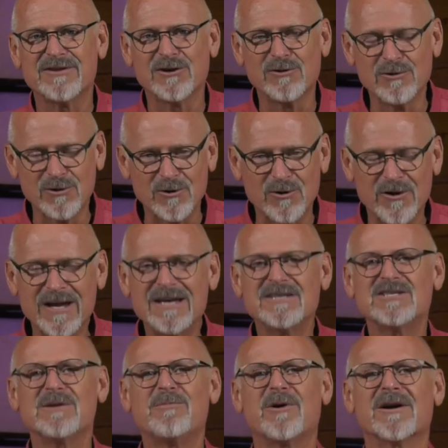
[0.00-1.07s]
The glory
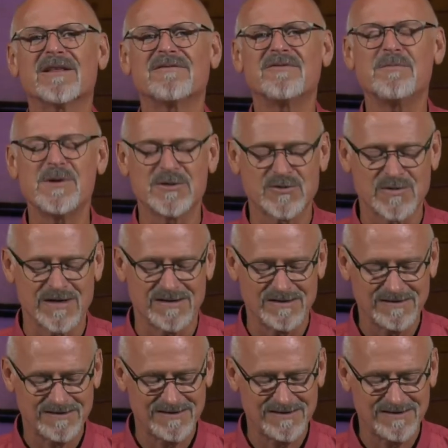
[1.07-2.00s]
has departed from Israel.